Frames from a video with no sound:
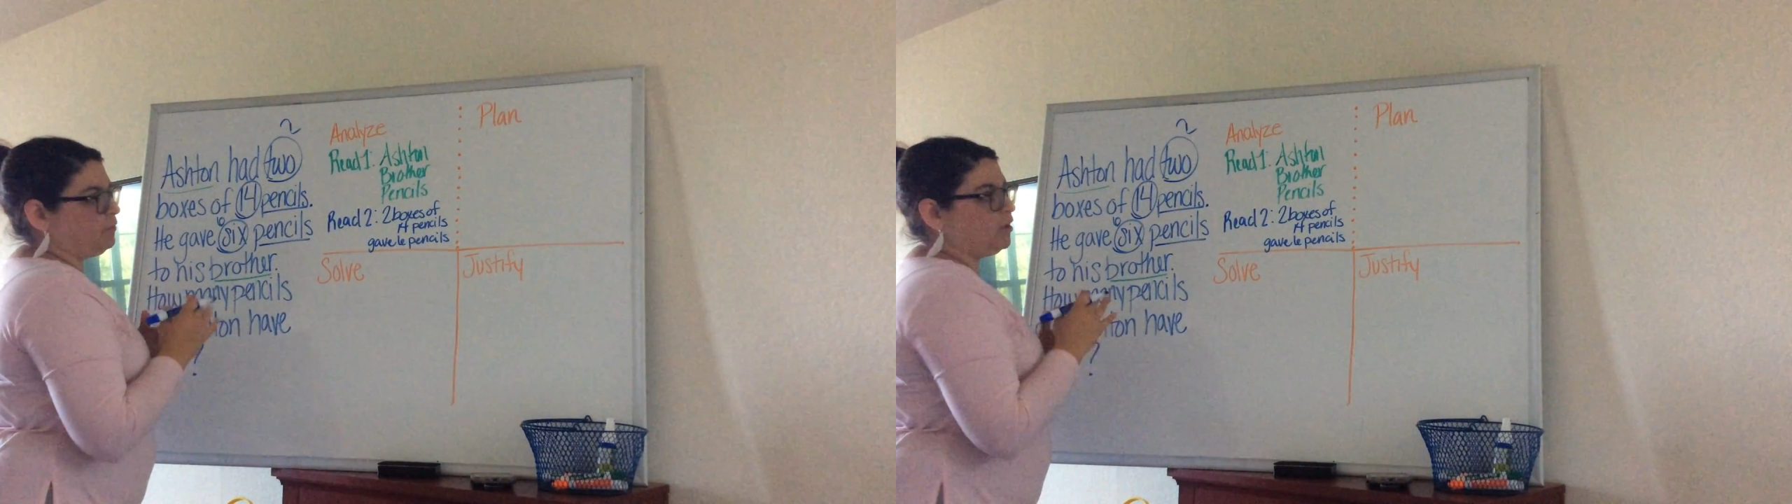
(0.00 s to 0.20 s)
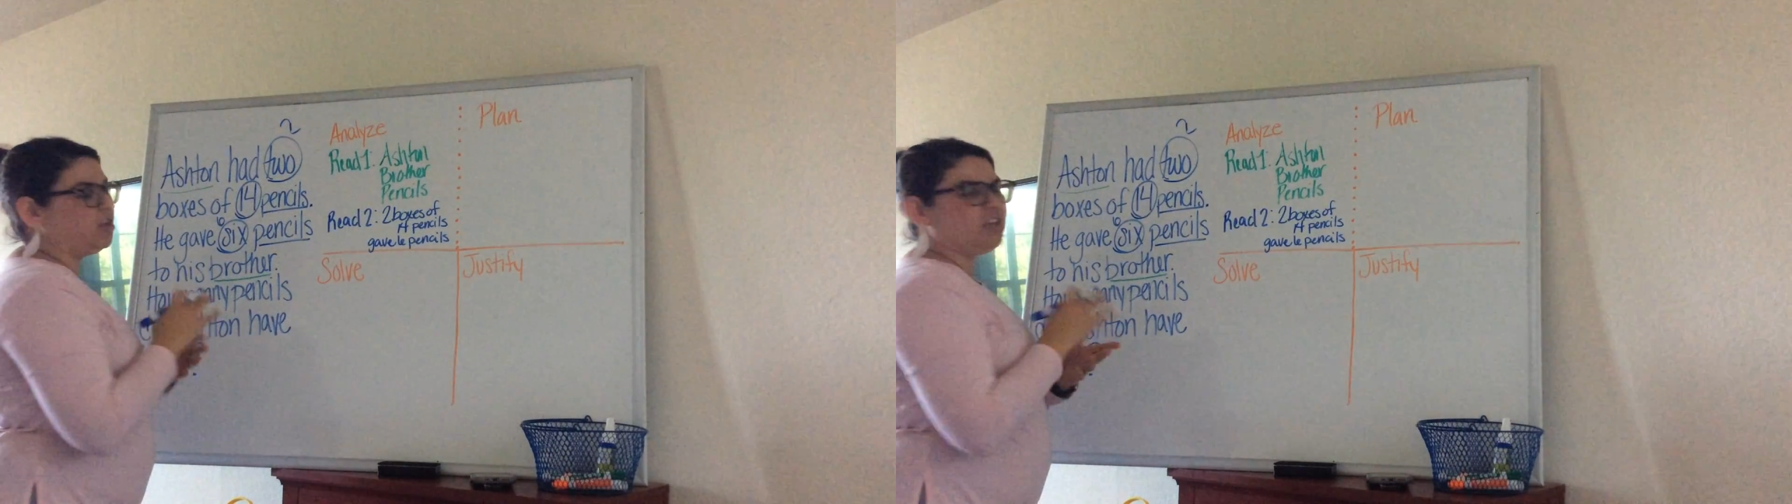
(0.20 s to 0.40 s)

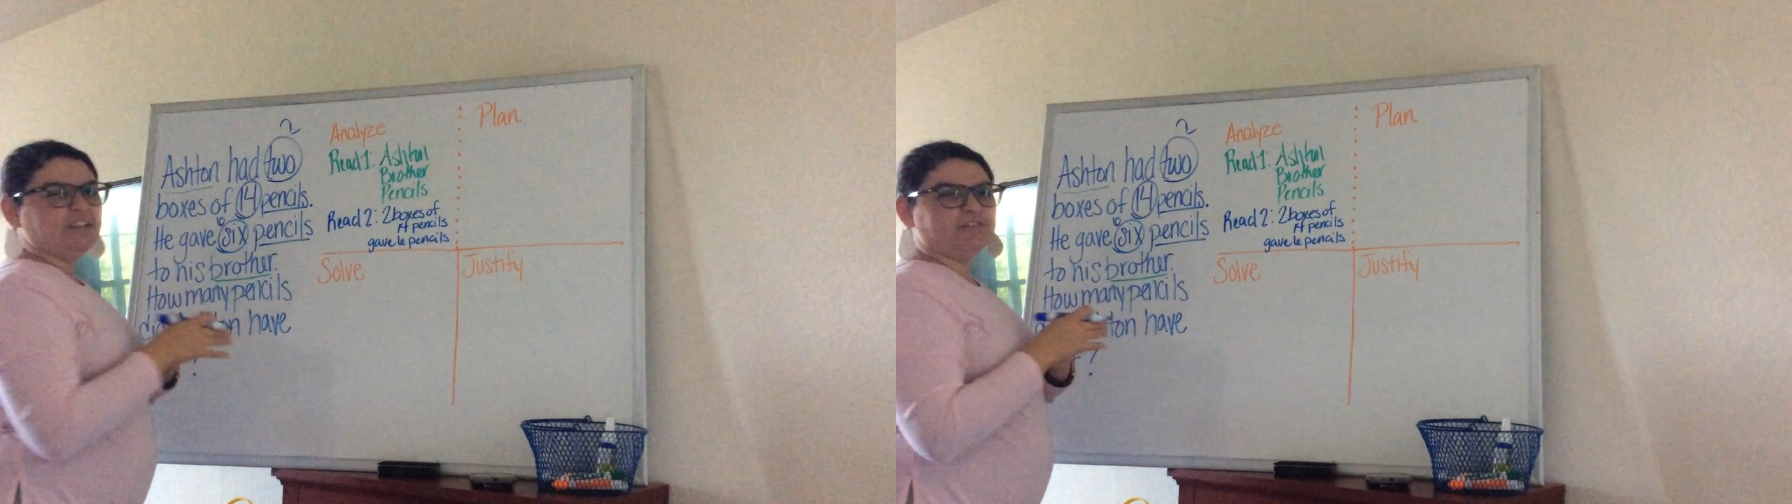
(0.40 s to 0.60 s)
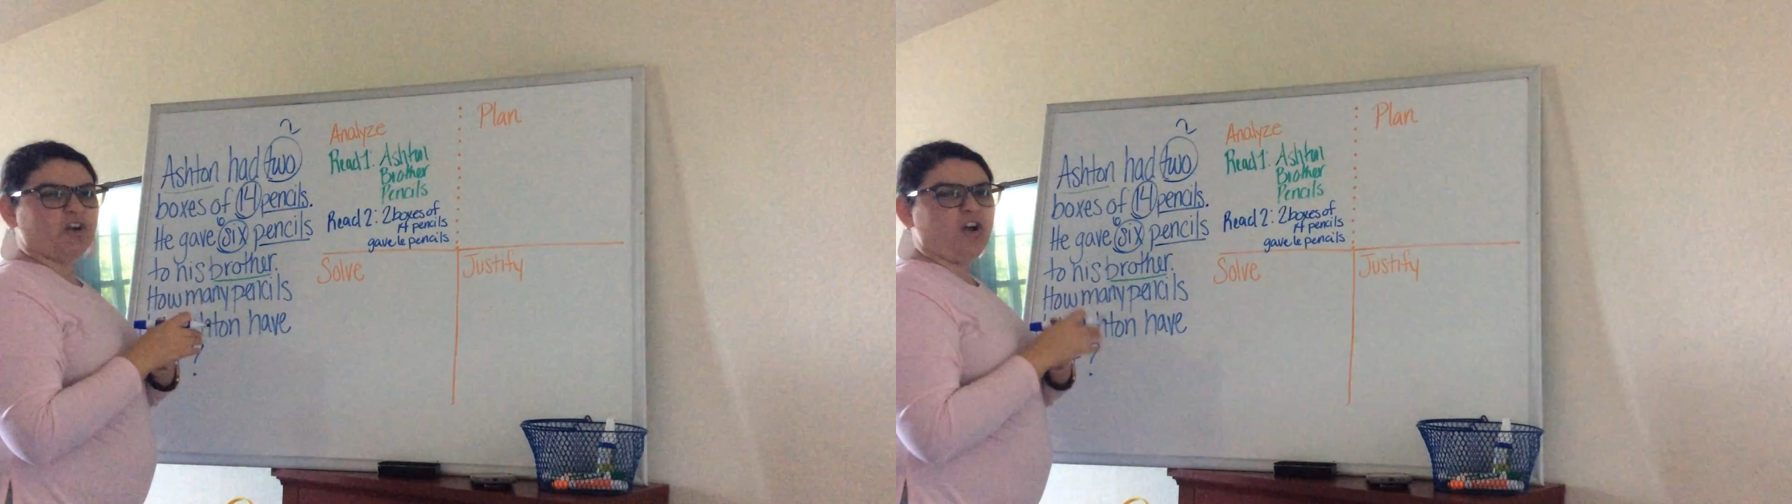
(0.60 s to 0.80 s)
we're
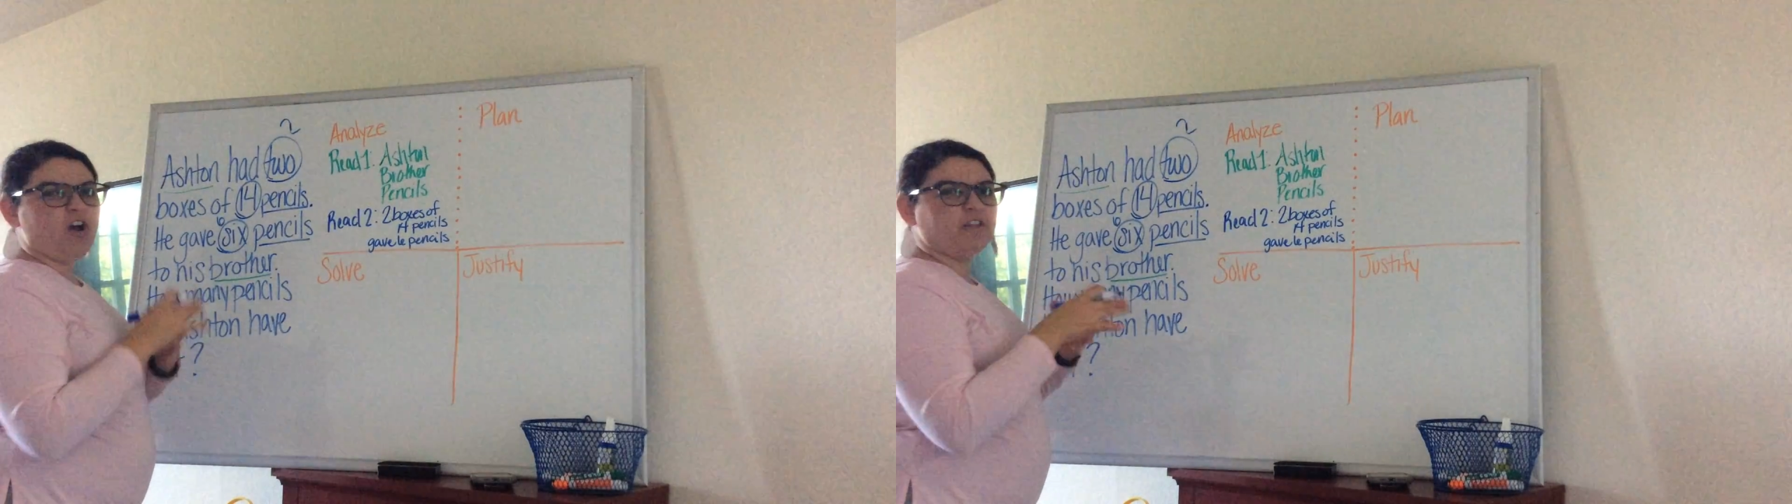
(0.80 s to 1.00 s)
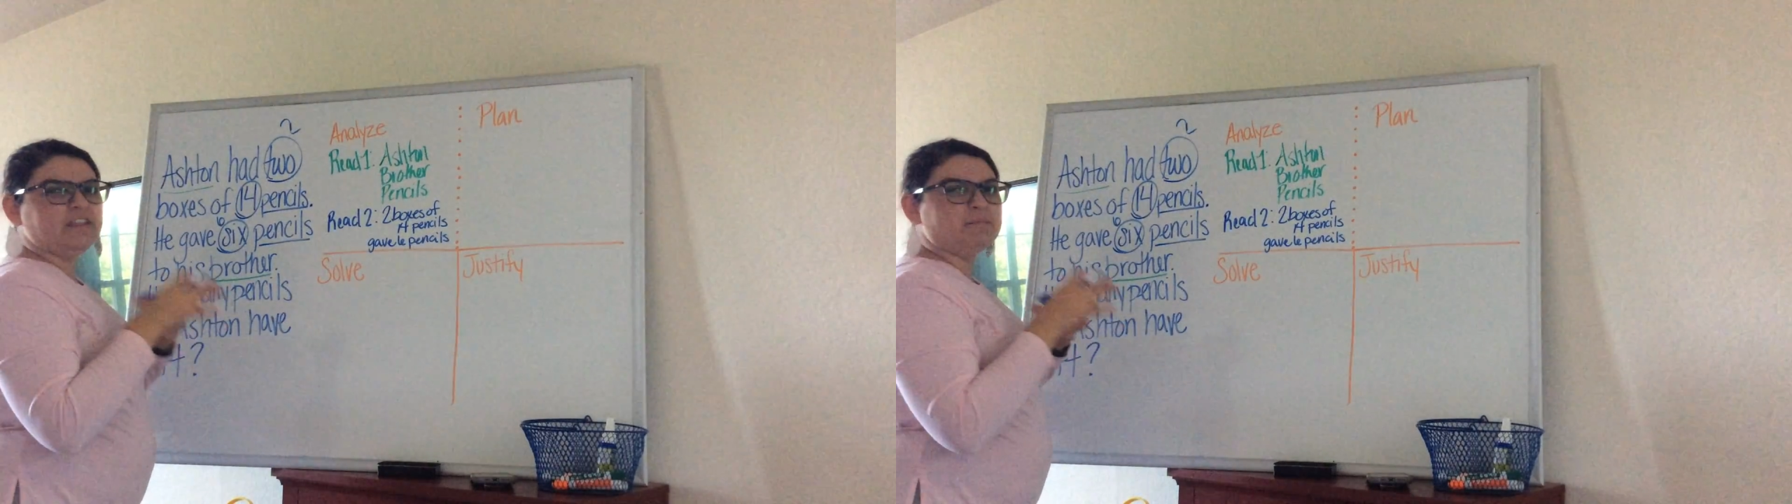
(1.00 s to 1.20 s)
looking for
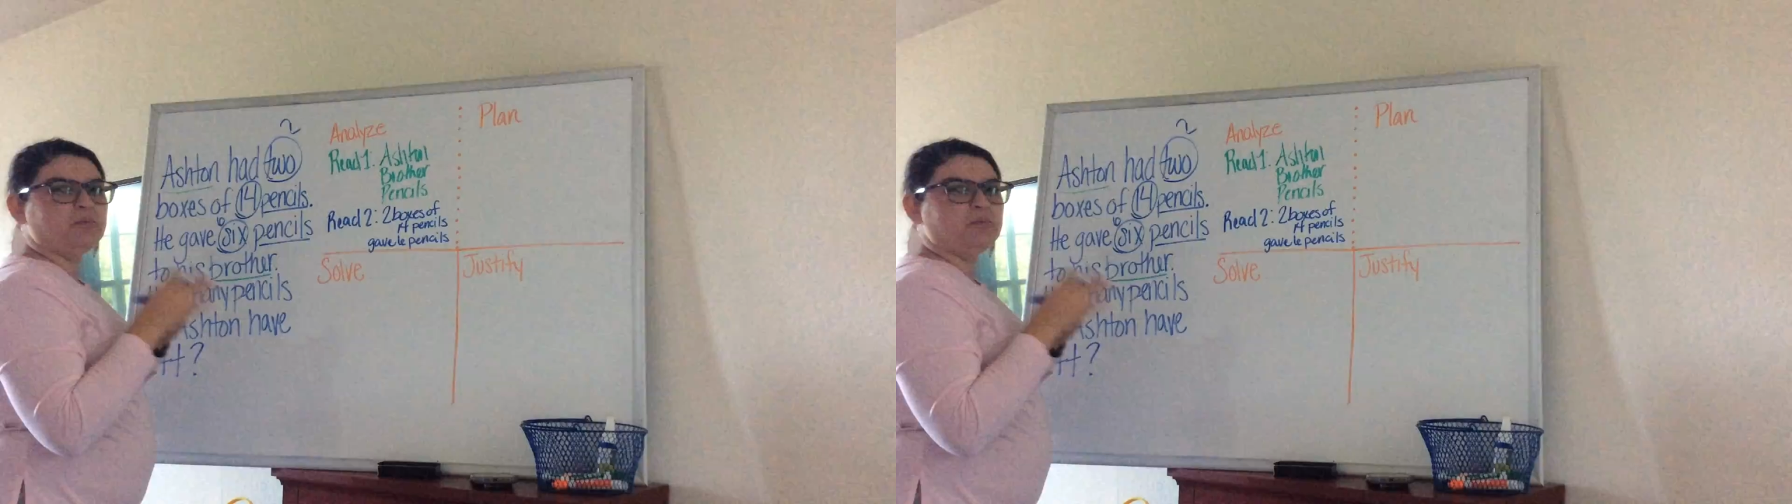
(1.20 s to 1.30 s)
all the